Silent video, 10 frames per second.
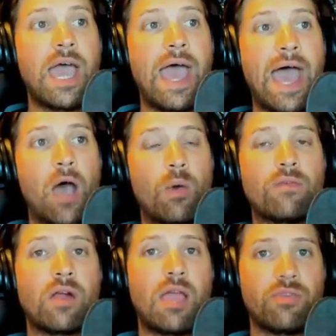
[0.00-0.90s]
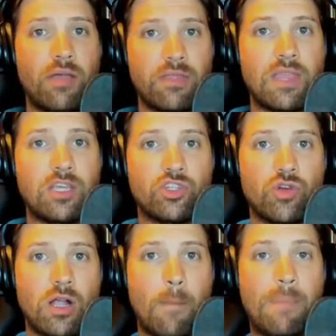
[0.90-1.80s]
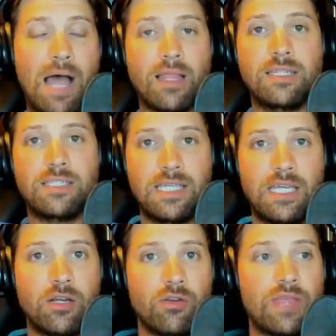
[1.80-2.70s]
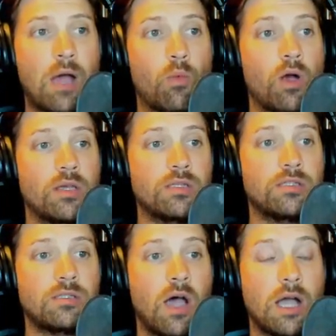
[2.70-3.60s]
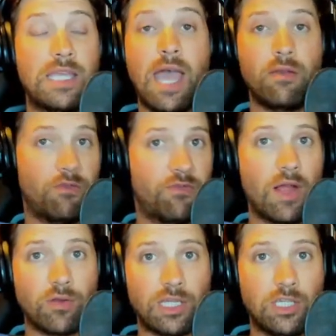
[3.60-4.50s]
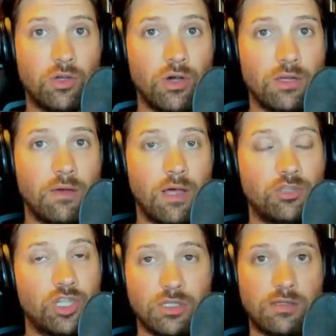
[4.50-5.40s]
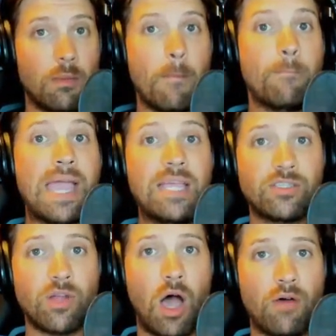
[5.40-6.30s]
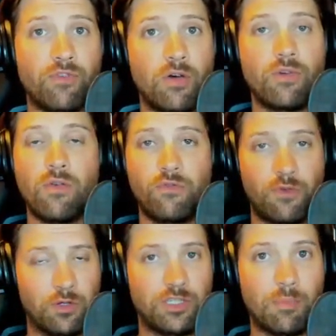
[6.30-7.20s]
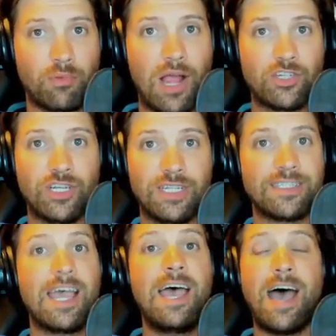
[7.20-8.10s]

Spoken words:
However, I thought that they struck a balance here that was, again, fairly good, just based off of first impressions.